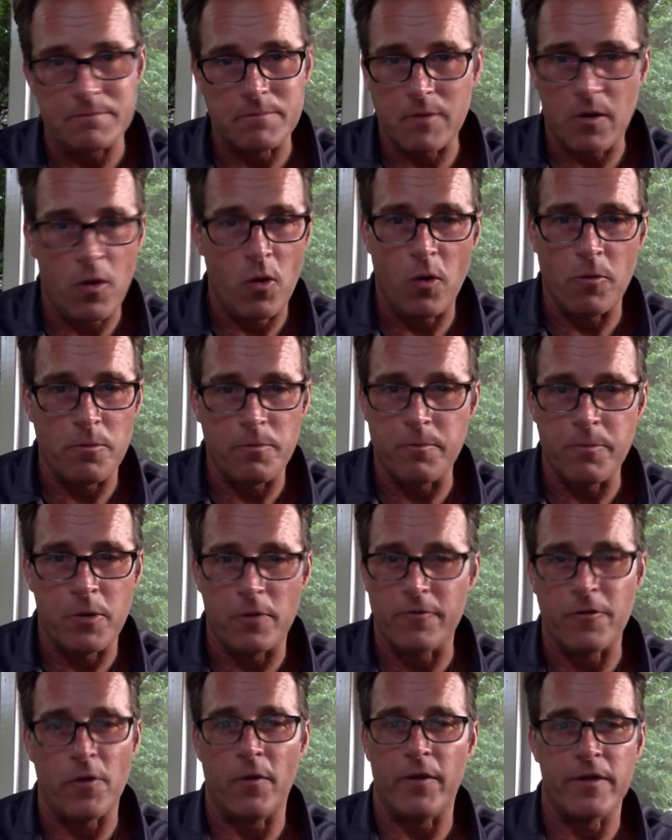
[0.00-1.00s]
a whole
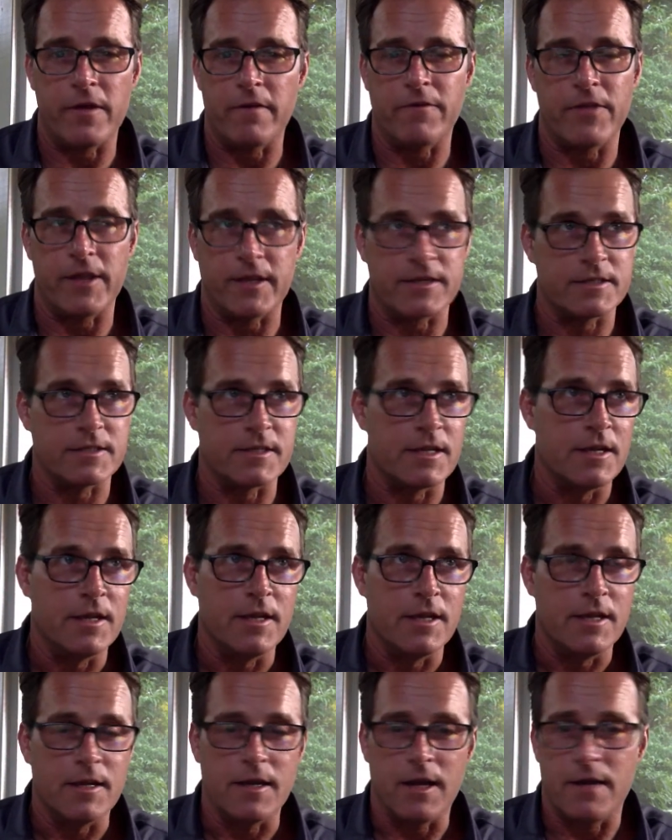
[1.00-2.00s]
portfolio of things
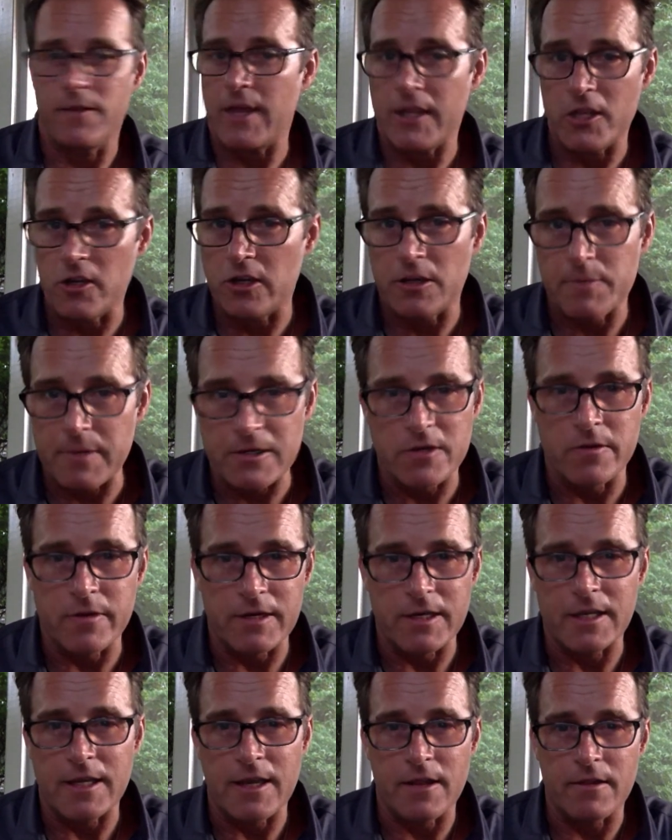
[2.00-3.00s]
uh, that you could be
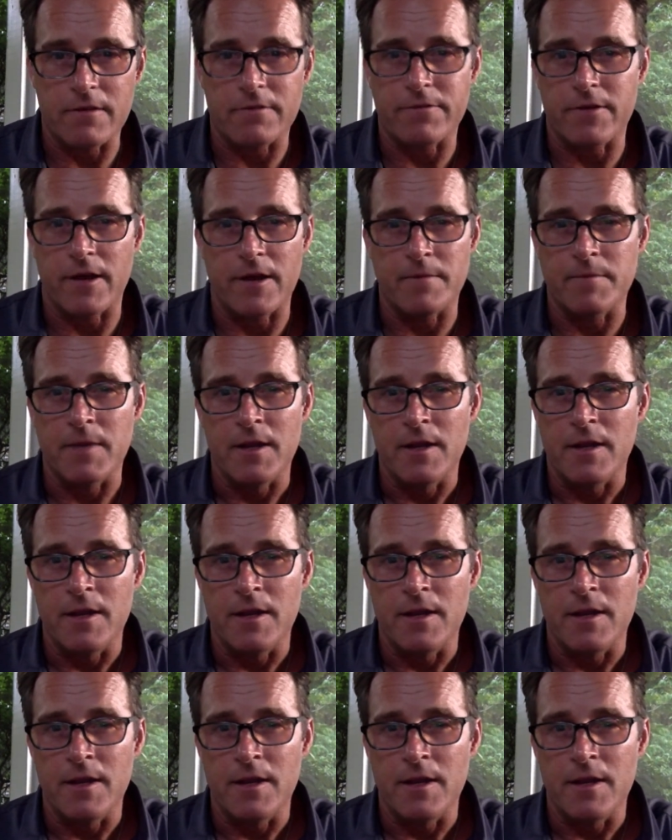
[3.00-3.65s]
doing together from